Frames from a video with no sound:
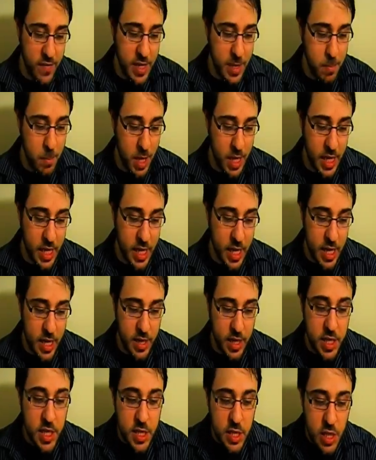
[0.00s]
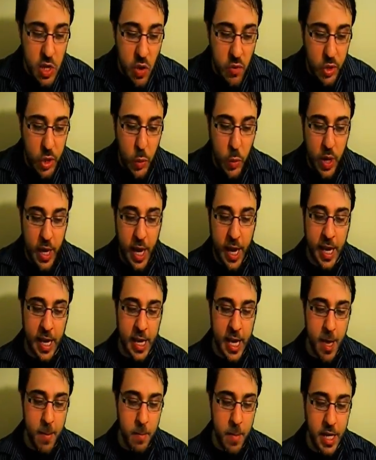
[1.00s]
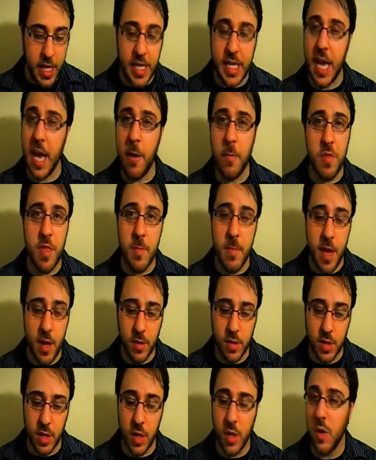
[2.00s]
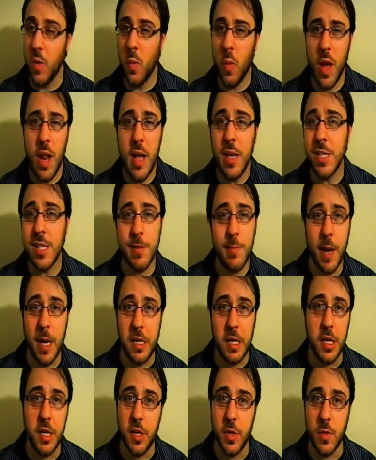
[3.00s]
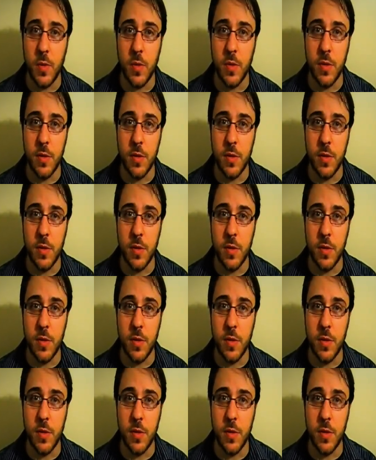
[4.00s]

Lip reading: any money, this is the only way I can get money to help them out. What else am I to do?